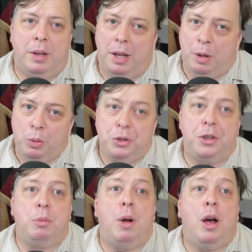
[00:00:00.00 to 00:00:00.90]
It was
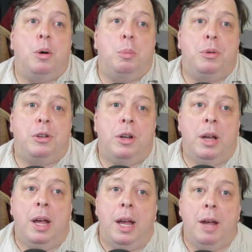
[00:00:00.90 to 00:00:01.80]
the robes.
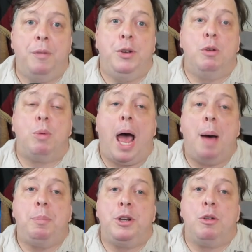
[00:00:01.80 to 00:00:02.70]
If you
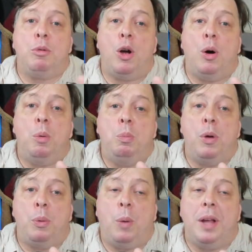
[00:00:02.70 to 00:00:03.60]
wrapped your robe
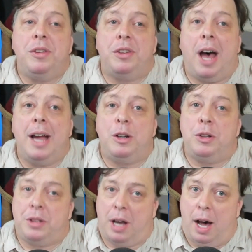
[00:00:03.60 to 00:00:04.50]
with one side
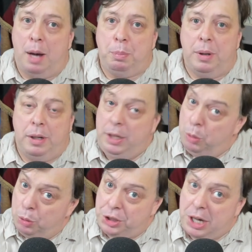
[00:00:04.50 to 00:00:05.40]
on top, you
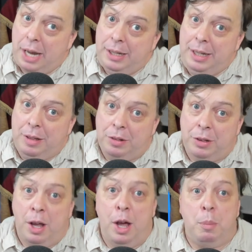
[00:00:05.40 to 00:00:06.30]
were Chinese.
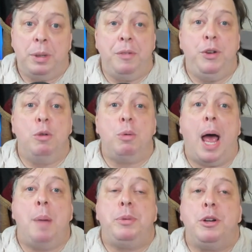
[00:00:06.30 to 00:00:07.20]
But if you
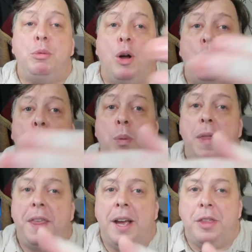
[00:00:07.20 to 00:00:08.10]
wrapped your robe
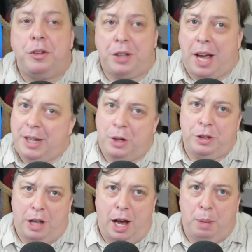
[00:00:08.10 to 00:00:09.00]
with the other side on
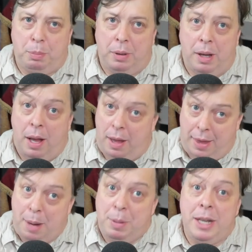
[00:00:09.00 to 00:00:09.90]
top,
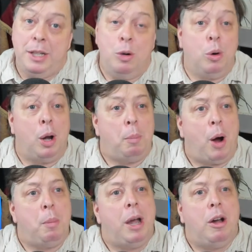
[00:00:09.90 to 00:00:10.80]
that meant you were a
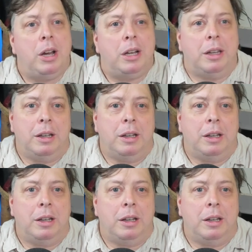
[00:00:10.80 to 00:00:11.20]
barbarian.